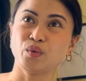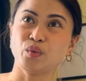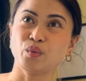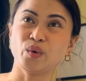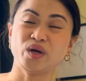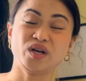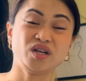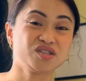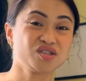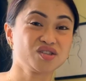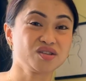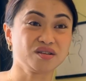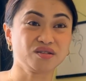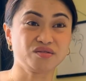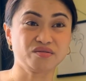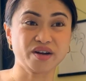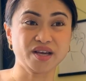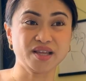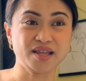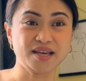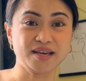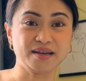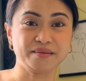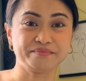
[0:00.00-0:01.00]
when it's not
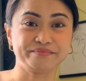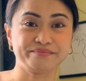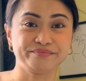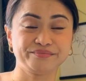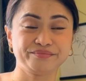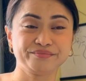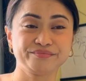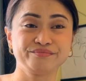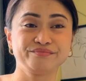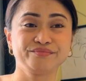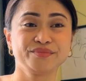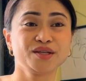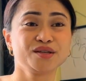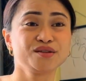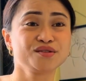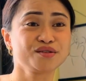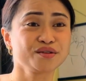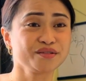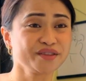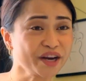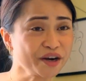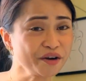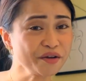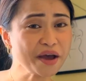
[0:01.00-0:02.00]
raining.
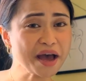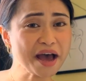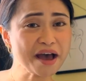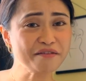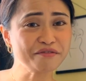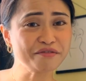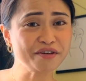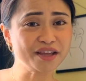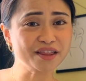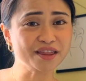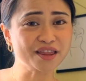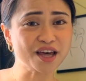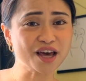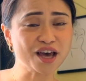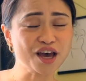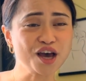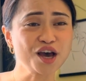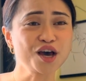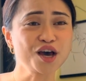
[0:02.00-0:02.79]
So there you have it.